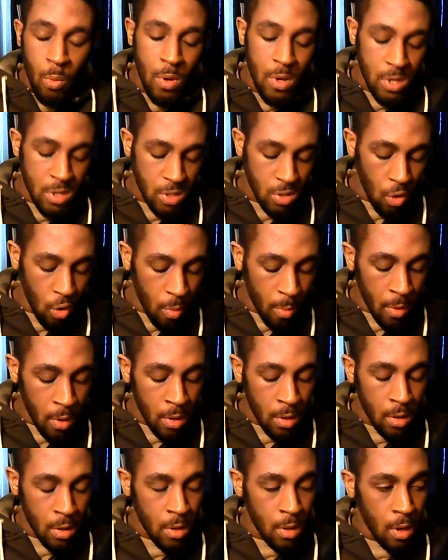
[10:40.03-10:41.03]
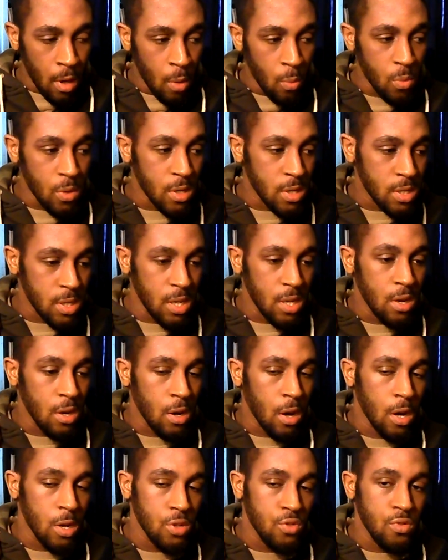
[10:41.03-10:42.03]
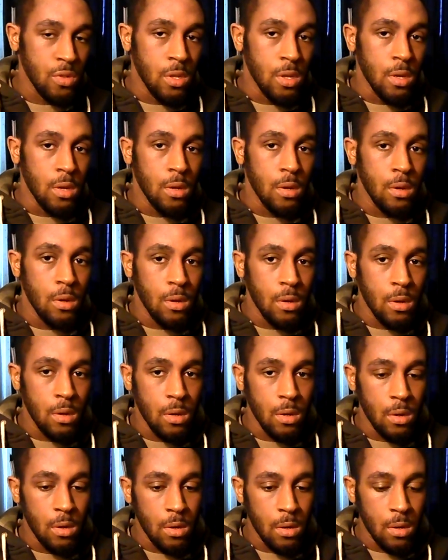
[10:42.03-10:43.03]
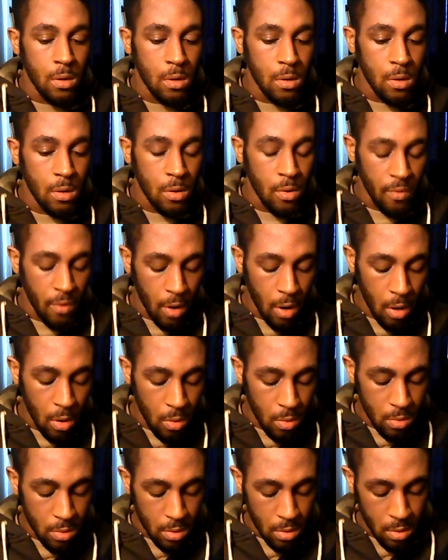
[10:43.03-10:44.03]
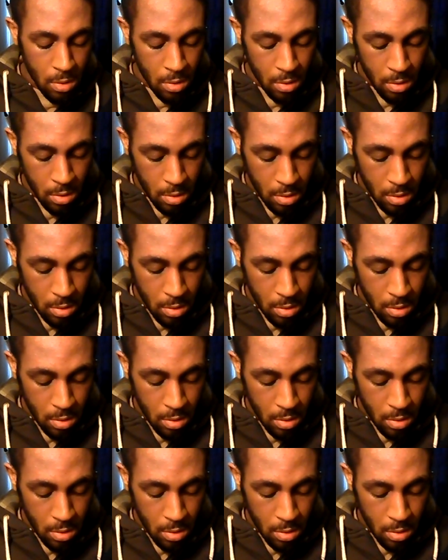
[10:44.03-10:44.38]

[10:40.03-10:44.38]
But we're sober and we seek a country of our own.